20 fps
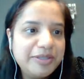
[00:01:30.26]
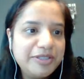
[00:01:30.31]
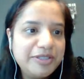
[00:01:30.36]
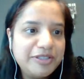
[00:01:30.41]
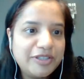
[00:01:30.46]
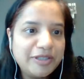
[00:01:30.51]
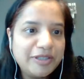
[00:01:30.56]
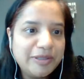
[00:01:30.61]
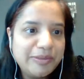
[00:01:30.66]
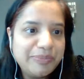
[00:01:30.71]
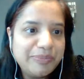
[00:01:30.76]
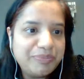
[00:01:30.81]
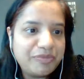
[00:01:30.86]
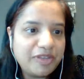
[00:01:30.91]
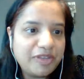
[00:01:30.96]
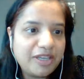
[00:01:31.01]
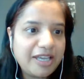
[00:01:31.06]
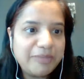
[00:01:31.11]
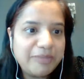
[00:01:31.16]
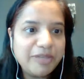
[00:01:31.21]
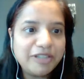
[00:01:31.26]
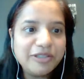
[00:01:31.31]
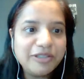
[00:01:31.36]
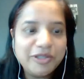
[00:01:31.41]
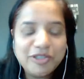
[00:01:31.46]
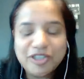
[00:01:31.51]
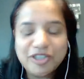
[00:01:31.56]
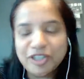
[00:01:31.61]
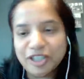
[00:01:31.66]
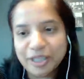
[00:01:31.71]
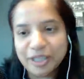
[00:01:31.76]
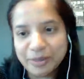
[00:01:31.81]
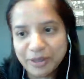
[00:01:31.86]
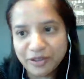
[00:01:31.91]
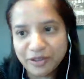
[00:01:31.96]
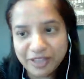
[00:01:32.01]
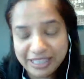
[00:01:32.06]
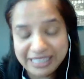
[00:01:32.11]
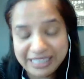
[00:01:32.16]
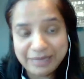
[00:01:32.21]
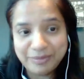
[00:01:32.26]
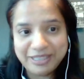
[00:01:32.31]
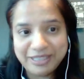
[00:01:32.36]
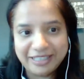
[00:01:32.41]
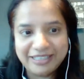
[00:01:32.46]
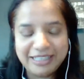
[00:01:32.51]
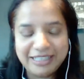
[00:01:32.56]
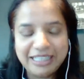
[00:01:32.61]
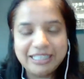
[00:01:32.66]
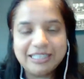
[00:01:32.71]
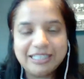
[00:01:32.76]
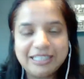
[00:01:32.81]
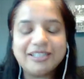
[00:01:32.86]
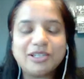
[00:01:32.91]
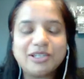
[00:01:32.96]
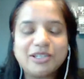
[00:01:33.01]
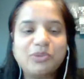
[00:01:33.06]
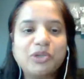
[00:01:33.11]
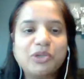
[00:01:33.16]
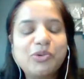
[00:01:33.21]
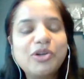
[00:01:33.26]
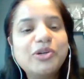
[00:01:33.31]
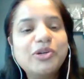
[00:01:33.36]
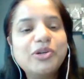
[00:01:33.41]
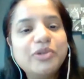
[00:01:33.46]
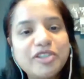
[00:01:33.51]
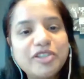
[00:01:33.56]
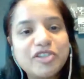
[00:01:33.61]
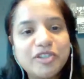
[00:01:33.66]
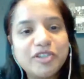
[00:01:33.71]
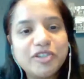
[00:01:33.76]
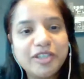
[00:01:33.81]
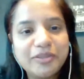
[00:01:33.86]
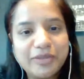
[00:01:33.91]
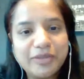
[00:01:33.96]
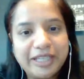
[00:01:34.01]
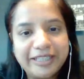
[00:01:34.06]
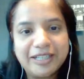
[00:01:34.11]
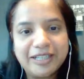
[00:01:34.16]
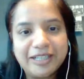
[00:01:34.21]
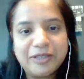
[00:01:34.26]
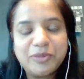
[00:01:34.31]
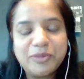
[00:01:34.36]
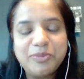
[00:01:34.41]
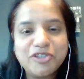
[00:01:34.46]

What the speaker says: So I'm not going to talk about the deep tech details of what Quacoon is doing right now,